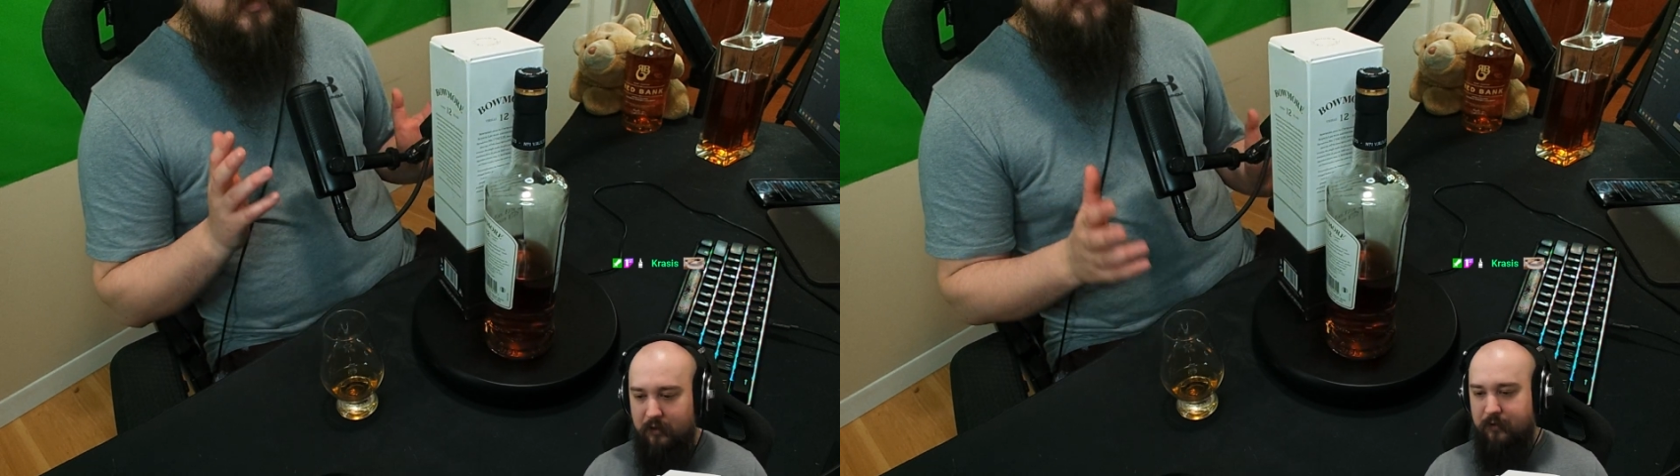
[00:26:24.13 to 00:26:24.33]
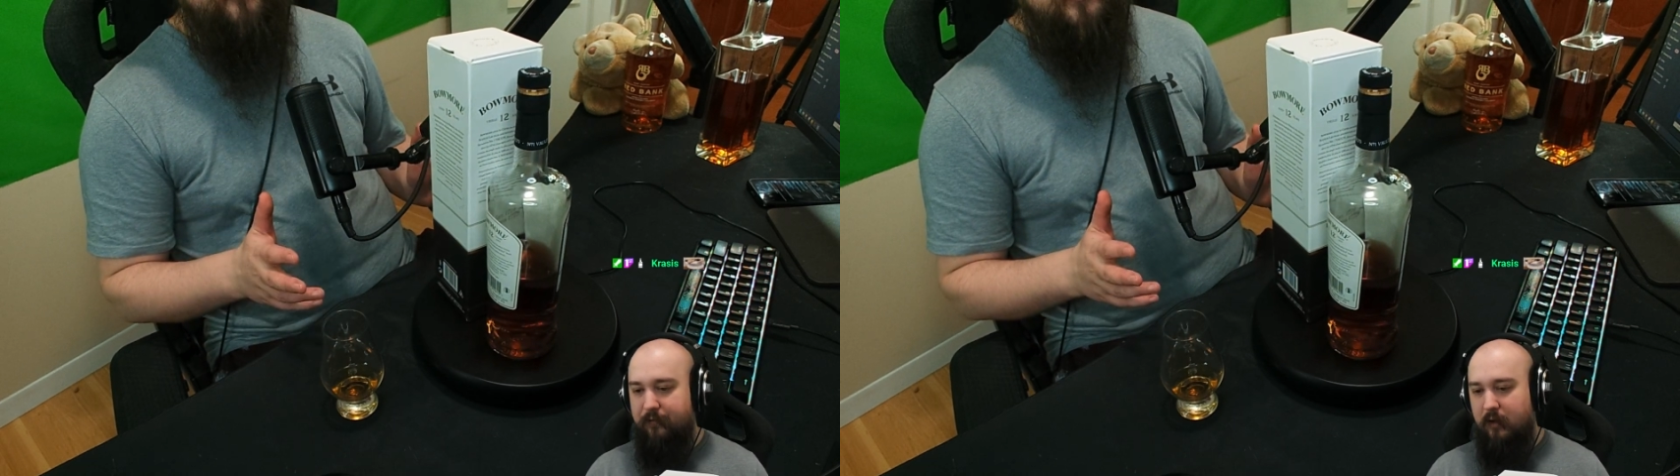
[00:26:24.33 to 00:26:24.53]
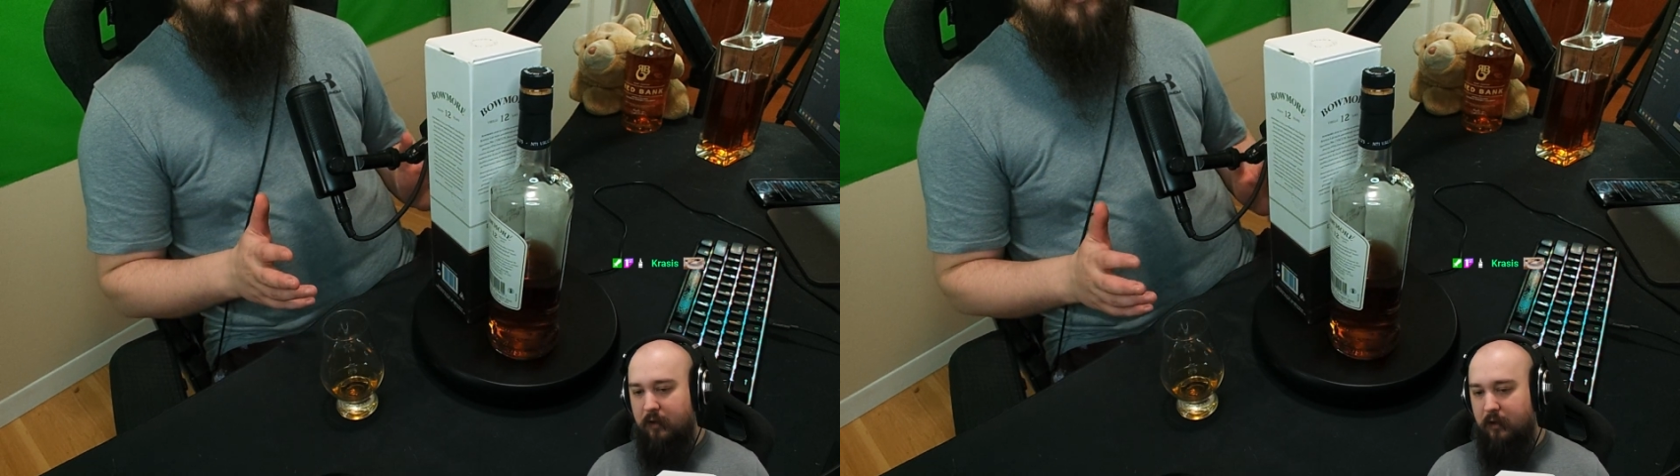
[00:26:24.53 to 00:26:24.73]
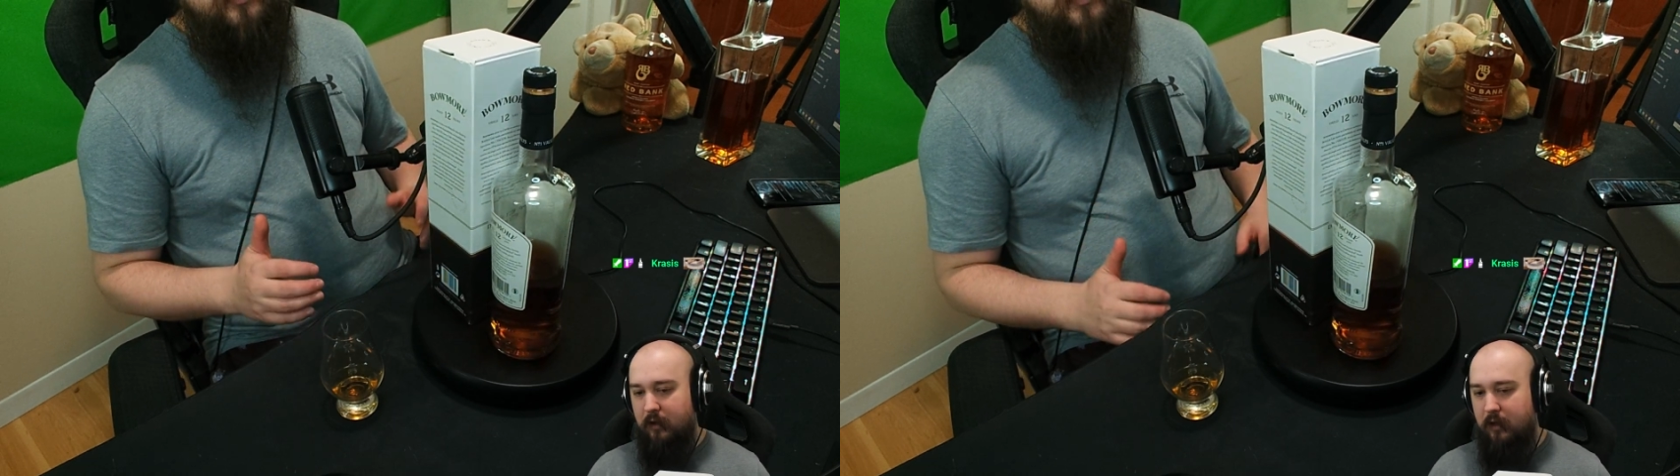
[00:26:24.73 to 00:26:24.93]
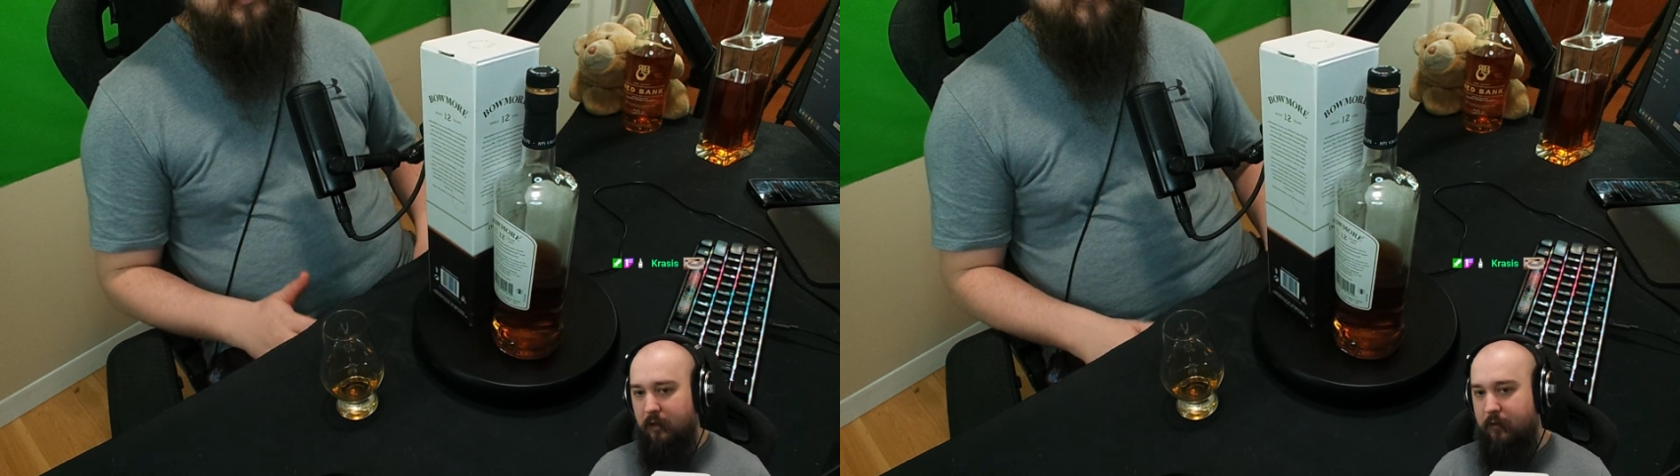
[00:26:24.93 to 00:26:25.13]
It is a very
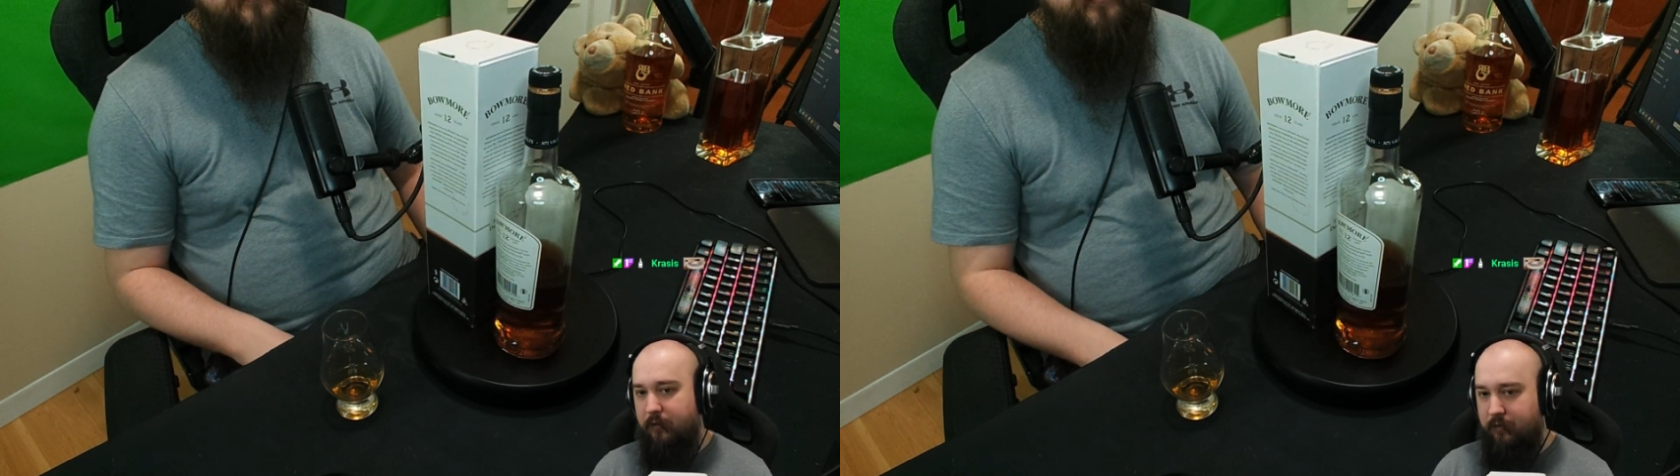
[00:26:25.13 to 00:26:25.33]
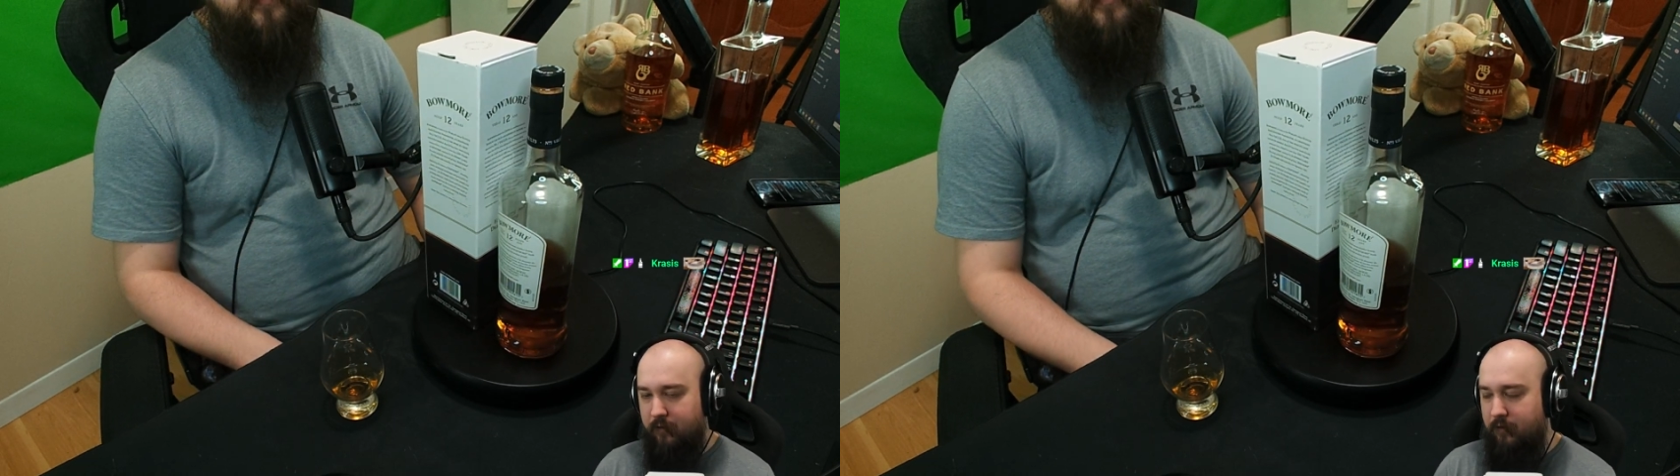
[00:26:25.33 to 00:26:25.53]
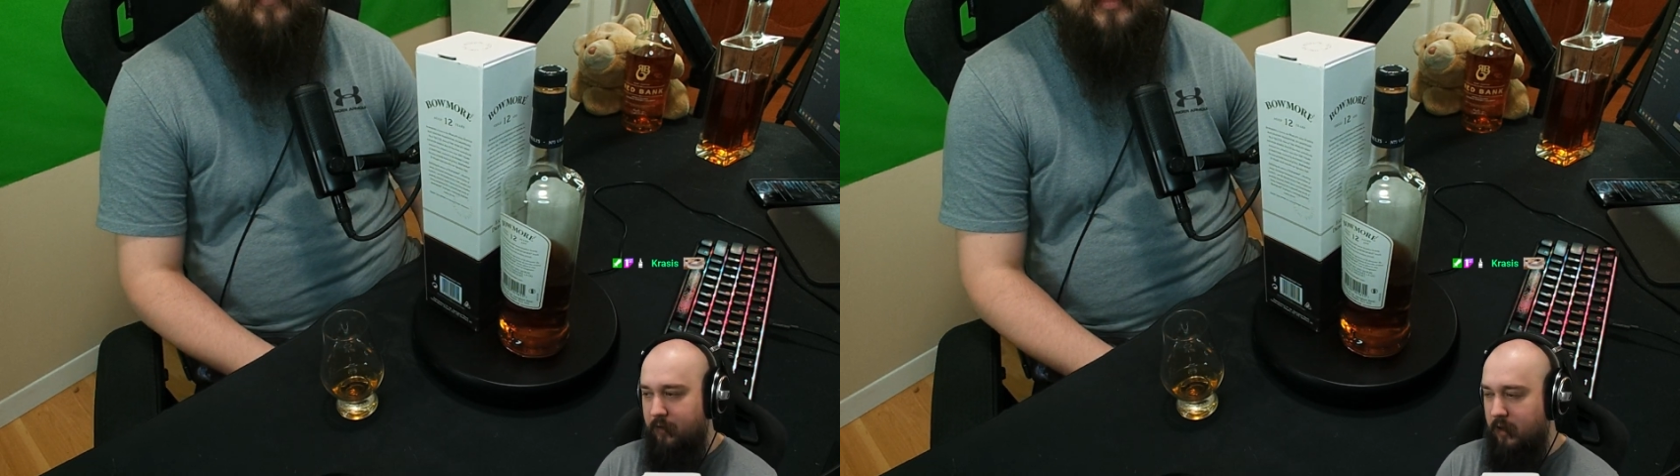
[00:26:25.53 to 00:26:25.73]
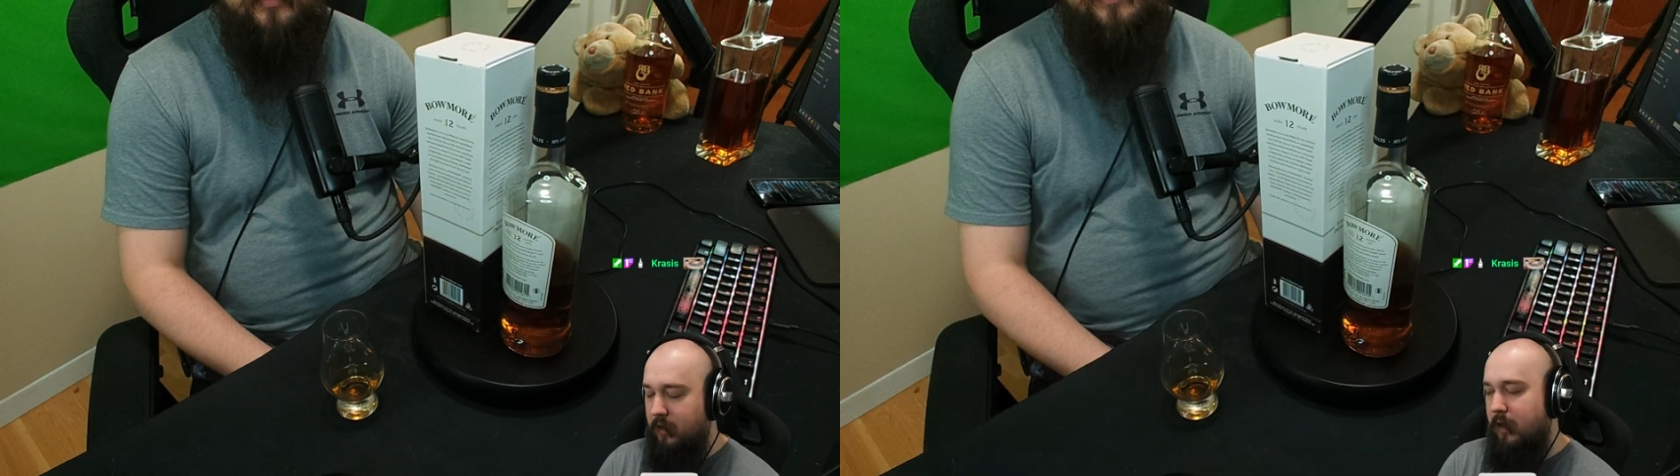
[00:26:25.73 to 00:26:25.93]
thin